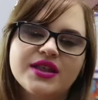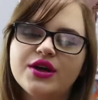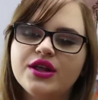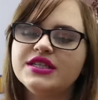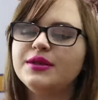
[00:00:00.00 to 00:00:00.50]
where
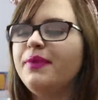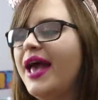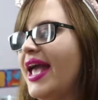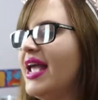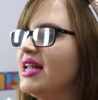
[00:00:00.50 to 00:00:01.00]
they learned to
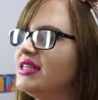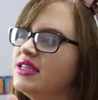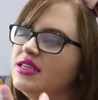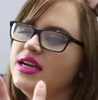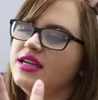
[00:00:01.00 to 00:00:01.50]

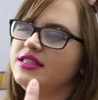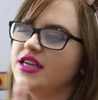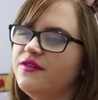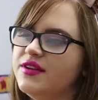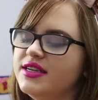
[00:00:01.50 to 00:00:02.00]
paint and
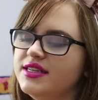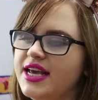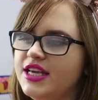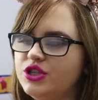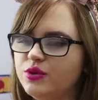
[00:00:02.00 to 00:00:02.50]
stuff, and it
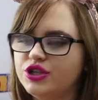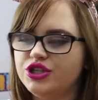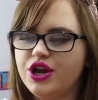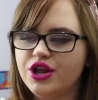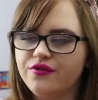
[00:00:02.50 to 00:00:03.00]
takes you on a
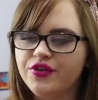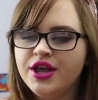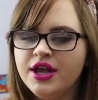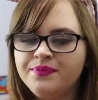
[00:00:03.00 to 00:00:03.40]
journey of